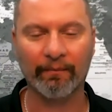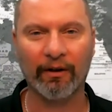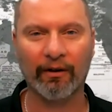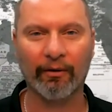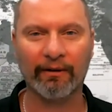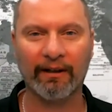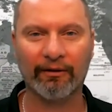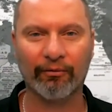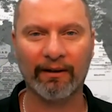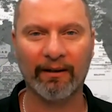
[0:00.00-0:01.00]
It's
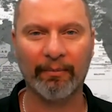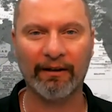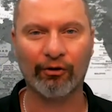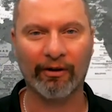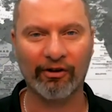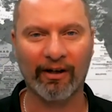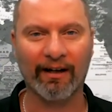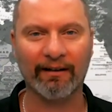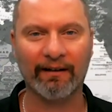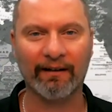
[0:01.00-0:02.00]
really a big treasure
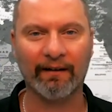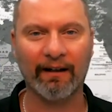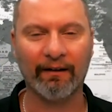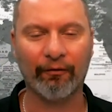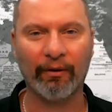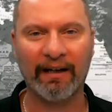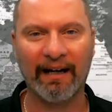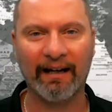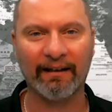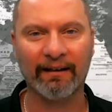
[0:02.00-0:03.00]
hunt. And if we
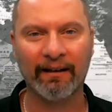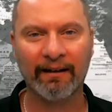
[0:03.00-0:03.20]
can